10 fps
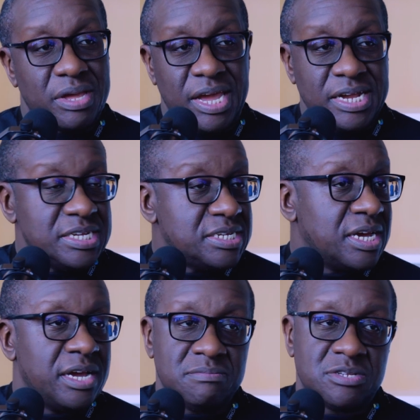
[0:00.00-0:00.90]
80
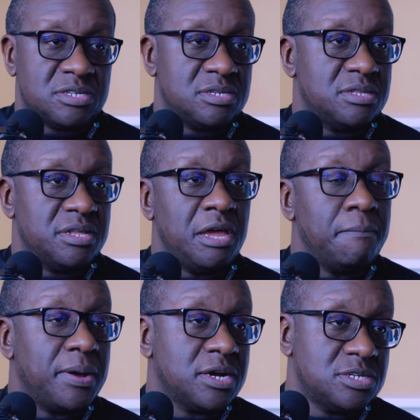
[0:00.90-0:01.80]
times the
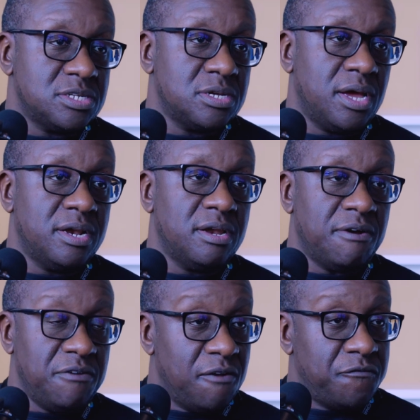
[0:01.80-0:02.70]
impact and
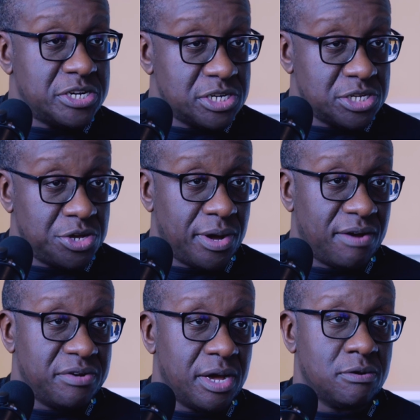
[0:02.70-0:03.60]
efficiency you
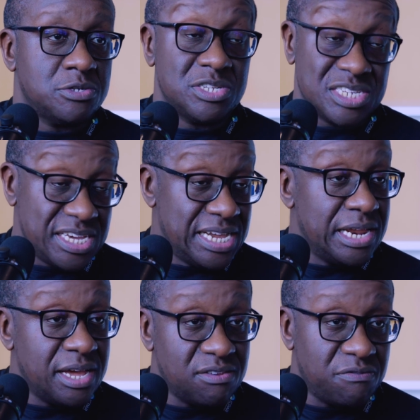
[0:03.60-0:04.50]
have now. So
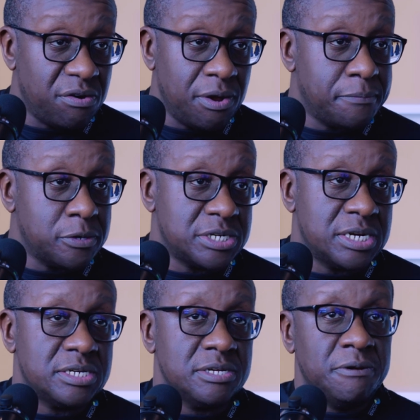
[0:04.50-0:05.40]
skilling is very
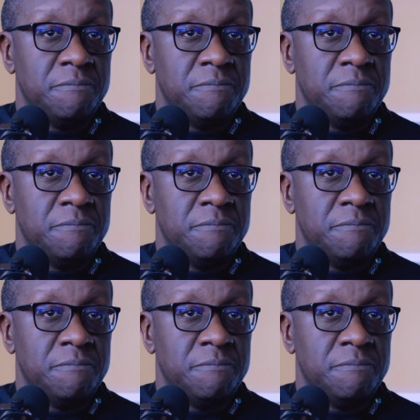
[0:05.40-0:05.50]
important.